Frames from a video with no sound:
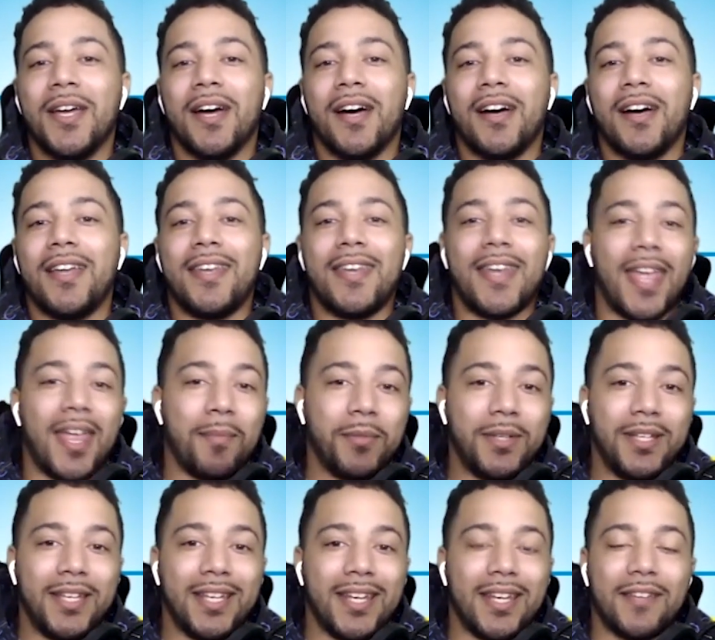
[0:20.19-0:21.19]

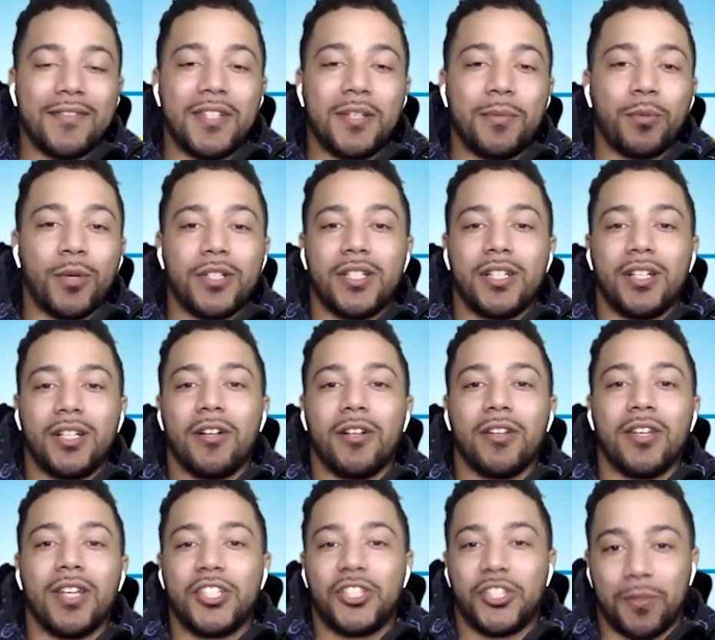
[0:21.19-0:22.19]
namely an NFT project
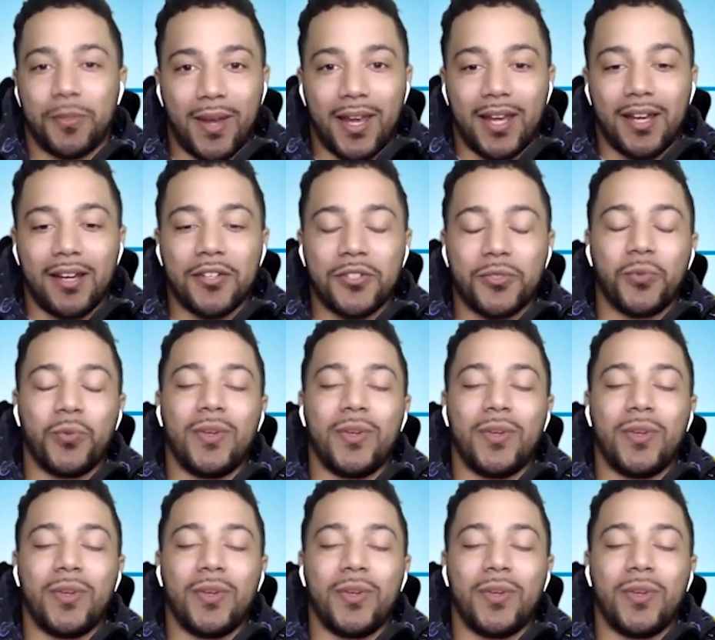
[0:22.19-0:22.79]
called Shabangers.